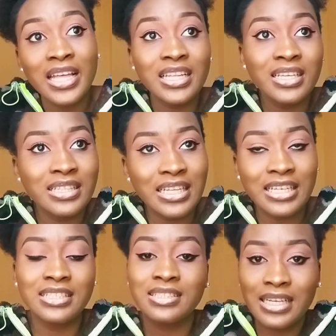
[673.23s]
And
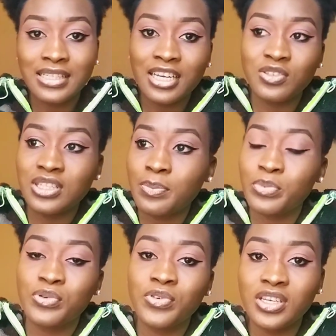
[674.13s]
like that, you start
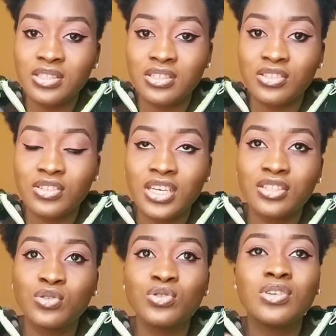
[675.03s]
progressing, you
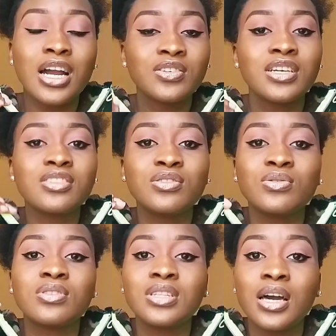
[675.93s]
get. So you actually need
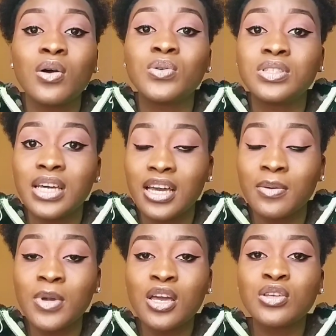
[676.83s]
to start on
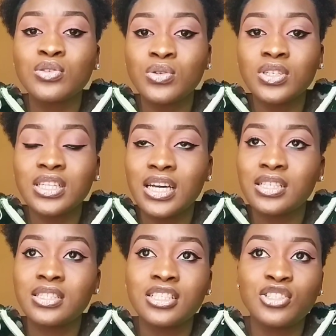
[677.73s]
time so
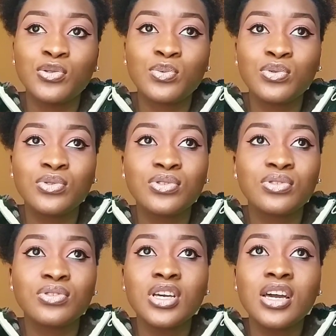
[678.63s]
that you won't,
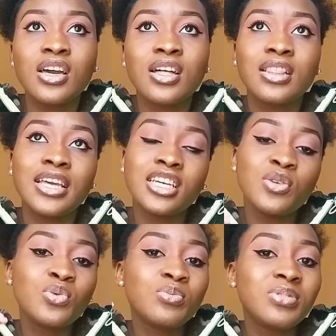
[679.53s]
like,
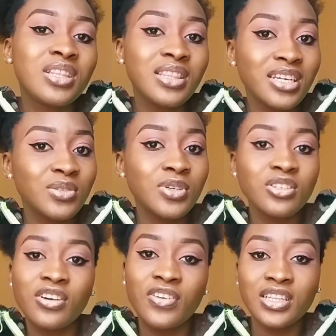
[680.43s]
it won't be late when
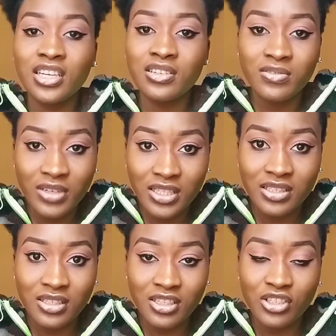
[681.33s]
you're finally
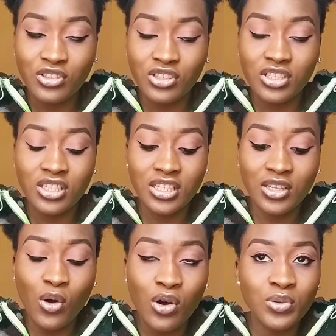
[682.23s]
ready. Do you
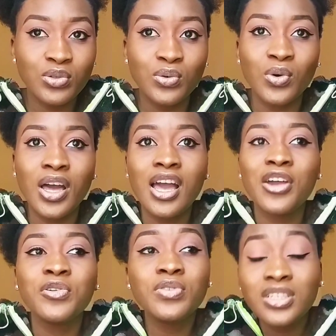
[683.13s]
understand? Also,
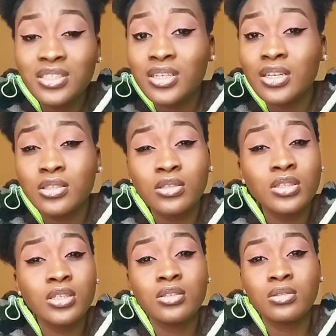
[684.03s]

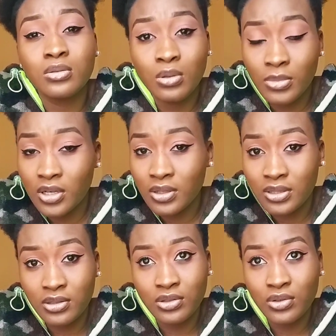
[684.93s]
rejection is normal
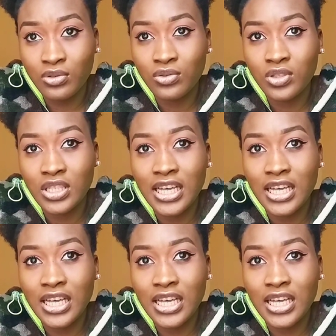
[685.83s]
in this country.